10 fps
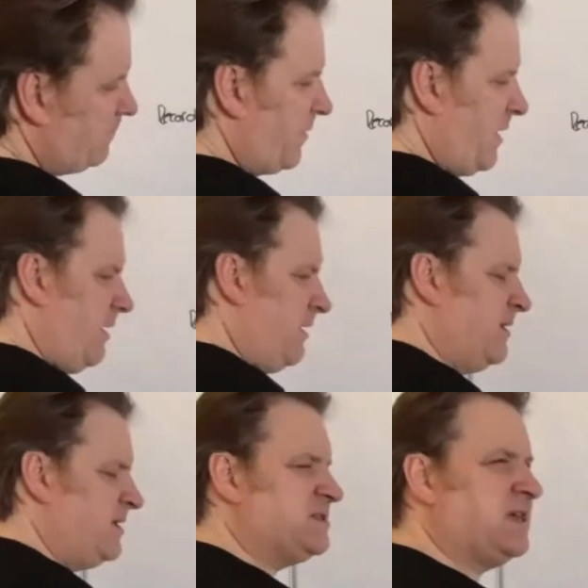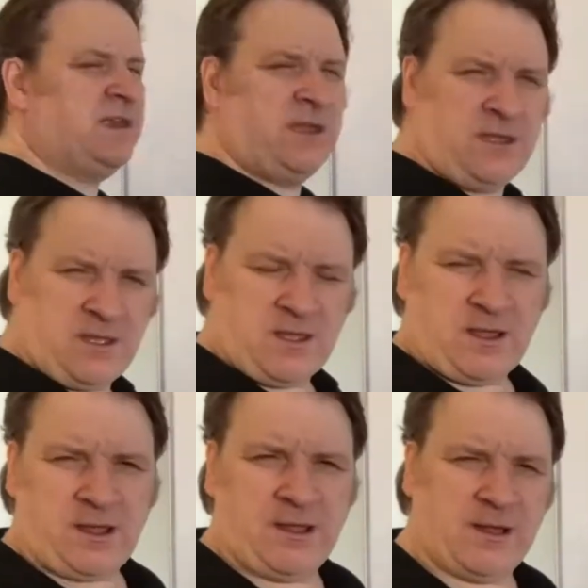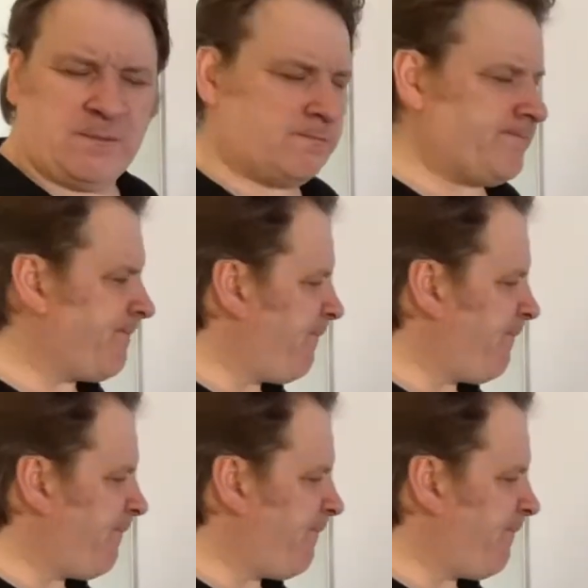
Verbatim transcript: how you maintain it. Um,